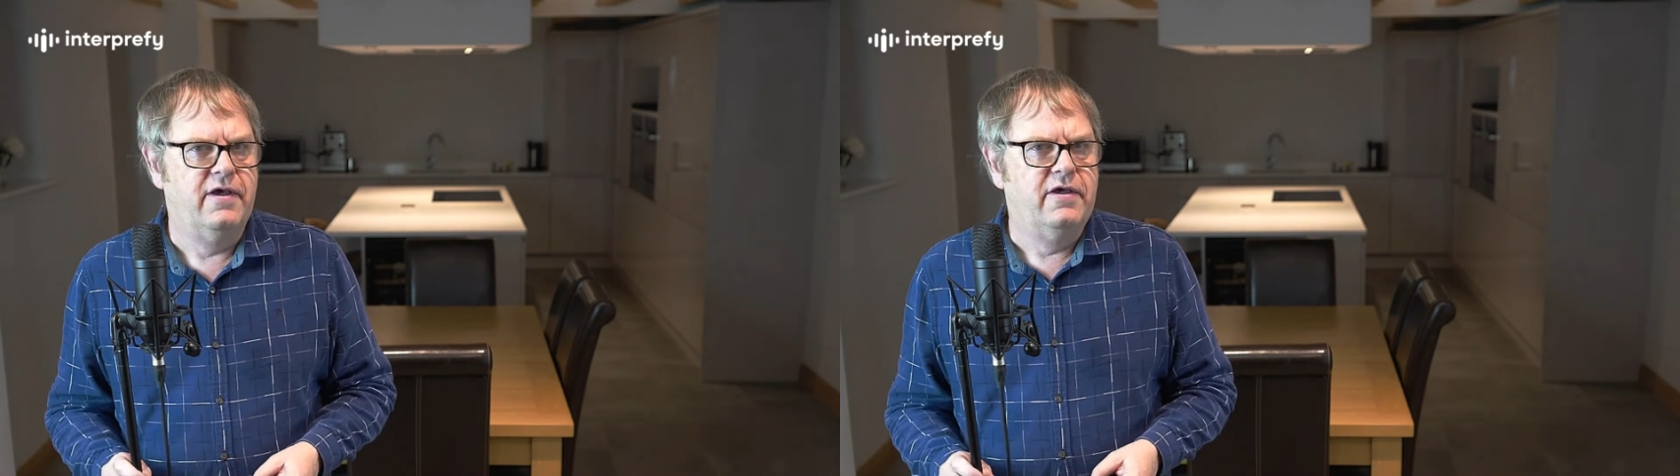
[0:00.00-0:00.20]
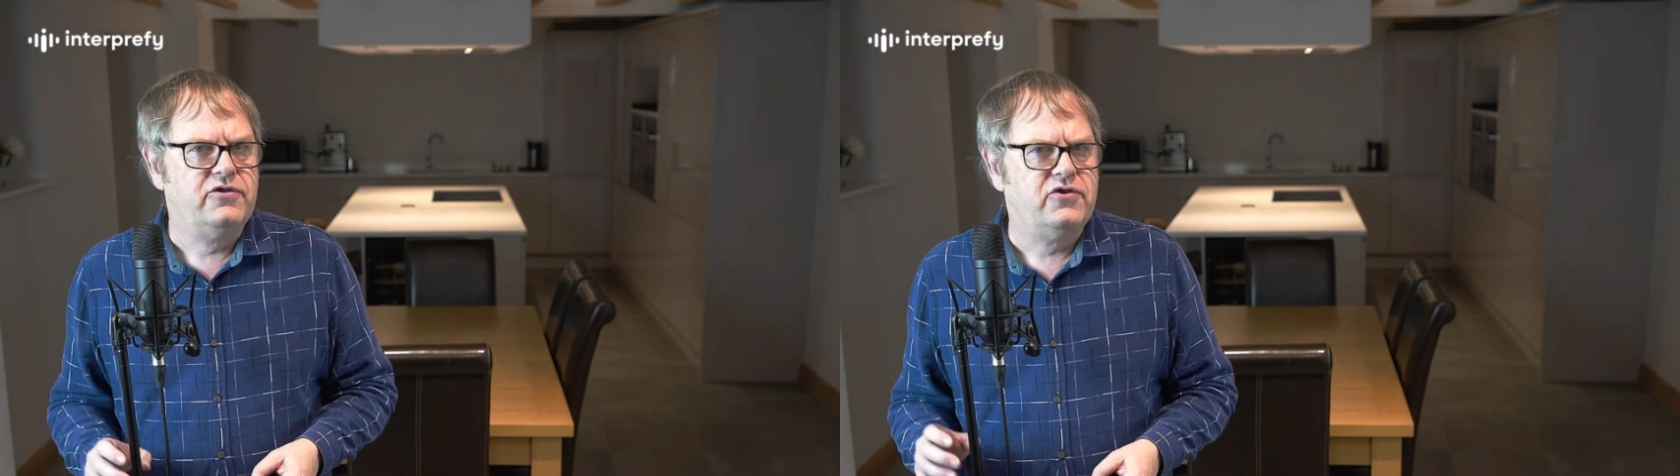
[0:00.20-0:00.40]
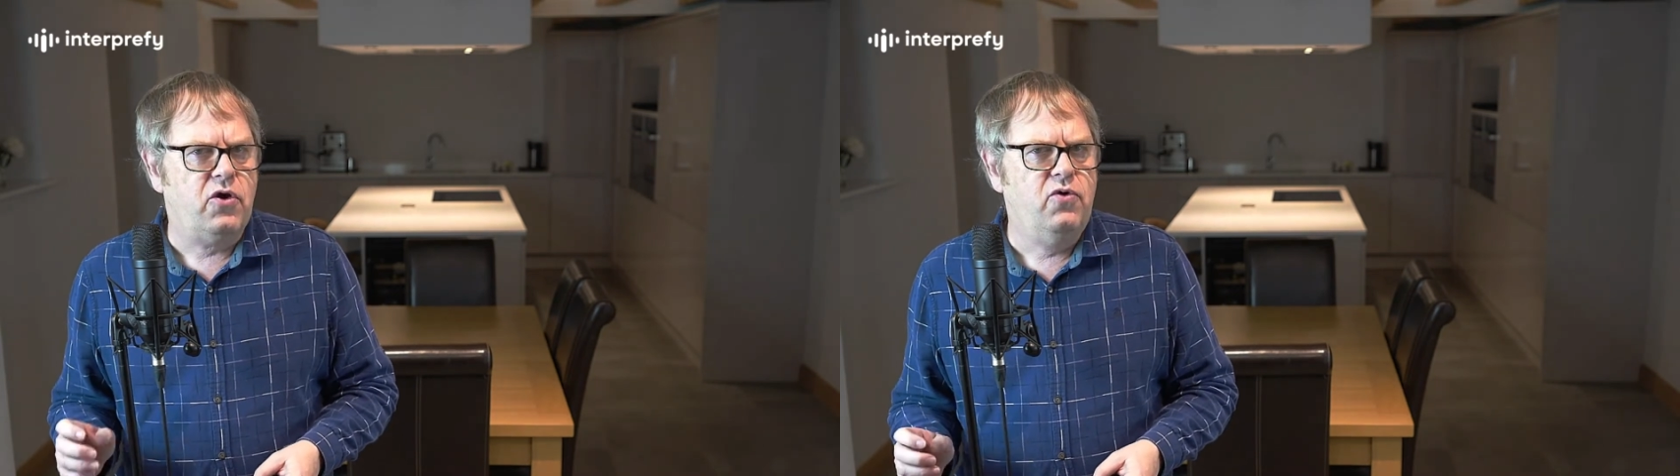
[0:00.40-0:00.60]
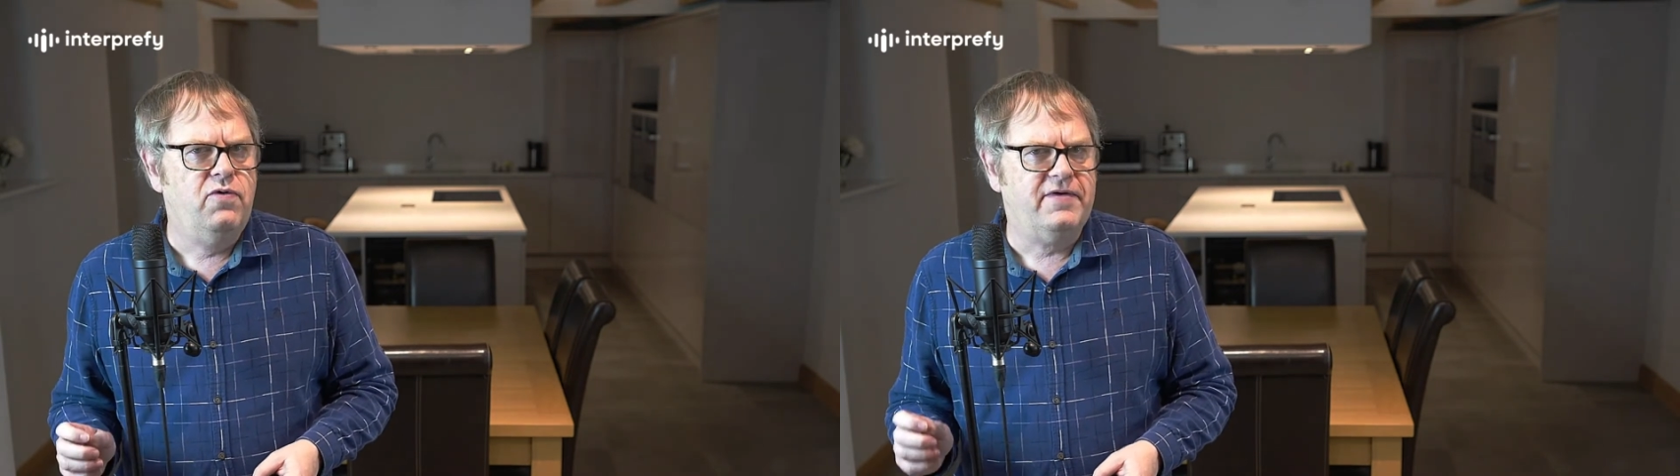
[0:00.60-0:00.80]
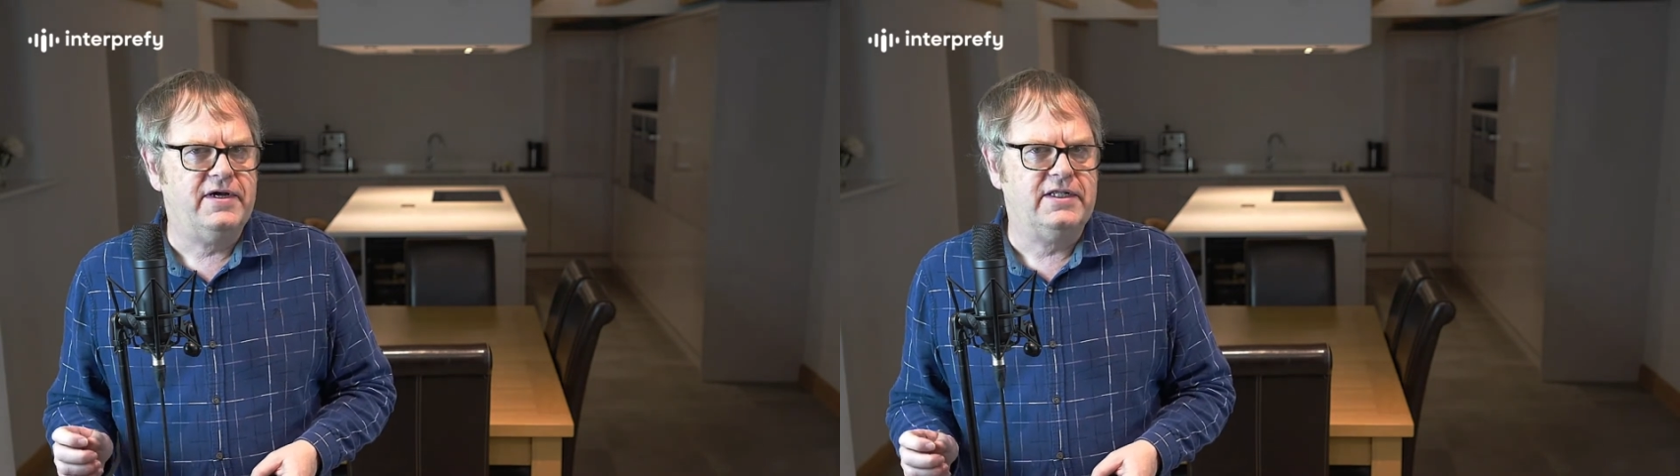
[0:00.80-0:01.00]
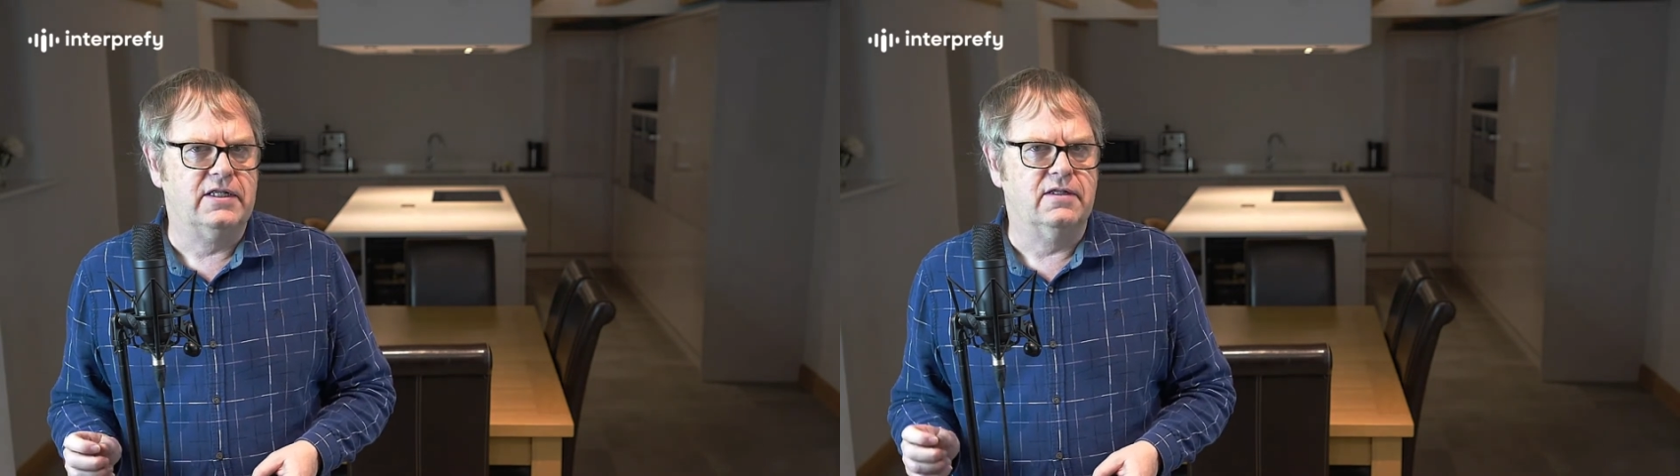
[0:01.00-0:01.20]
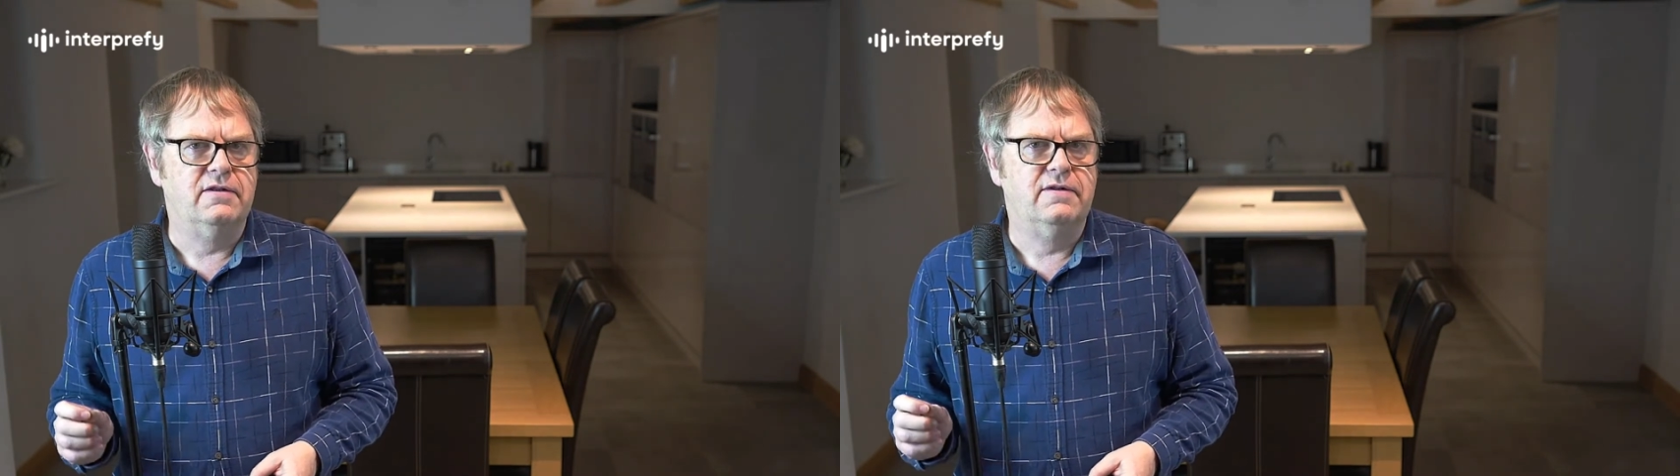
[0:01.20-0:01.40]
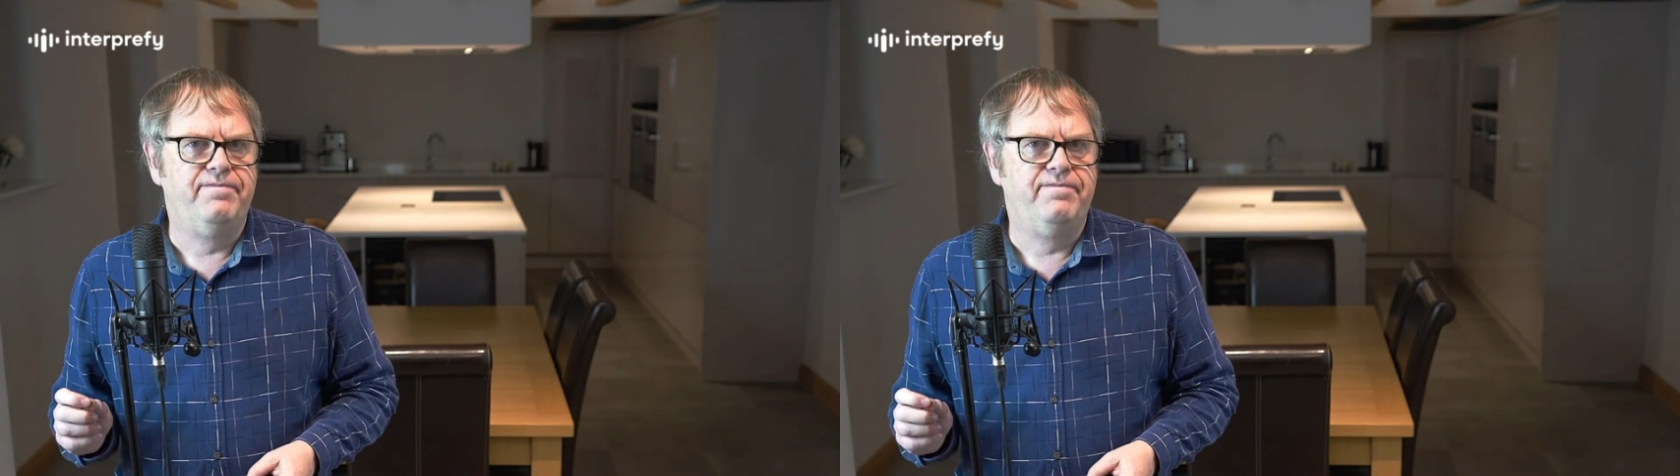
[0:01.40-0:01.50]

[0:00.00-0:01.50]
so vital